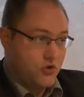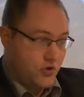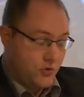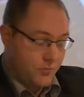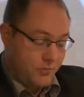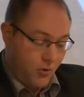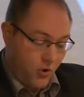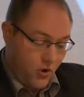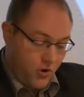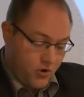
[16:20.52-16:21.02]
The
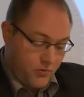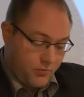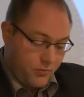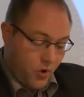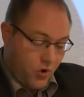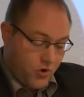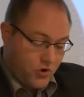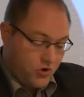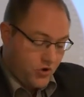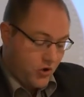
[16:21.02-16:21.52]

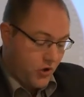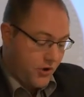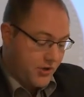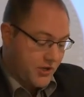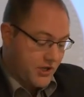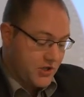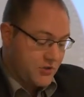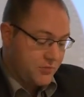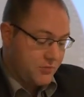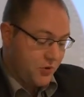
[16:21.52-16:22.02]
bronze
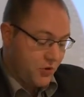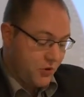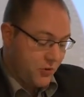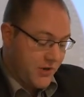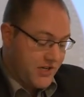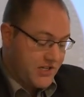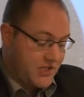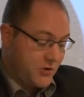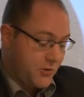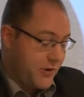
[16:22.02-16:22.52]
coinage
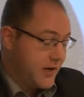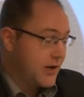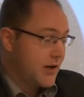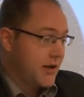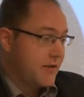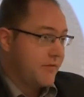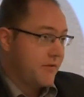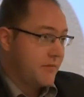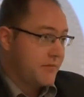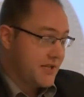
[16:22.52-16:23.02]
progressed
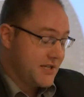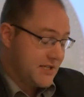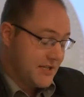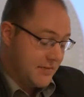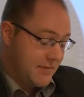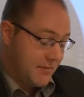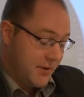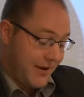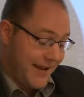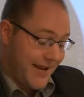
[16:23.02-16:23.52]
quickly from
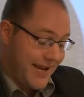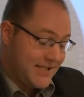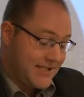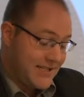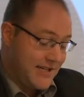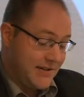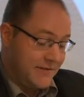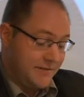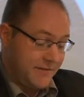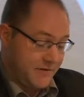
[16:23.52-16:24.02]
December
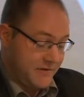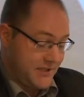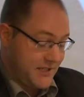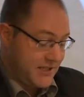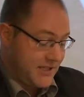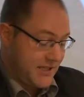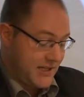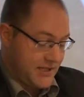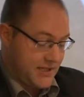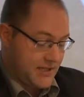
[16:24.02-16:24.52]

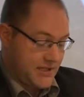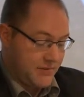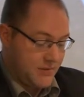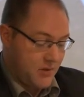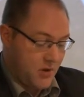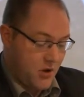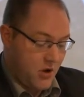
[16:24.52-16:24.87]
1856.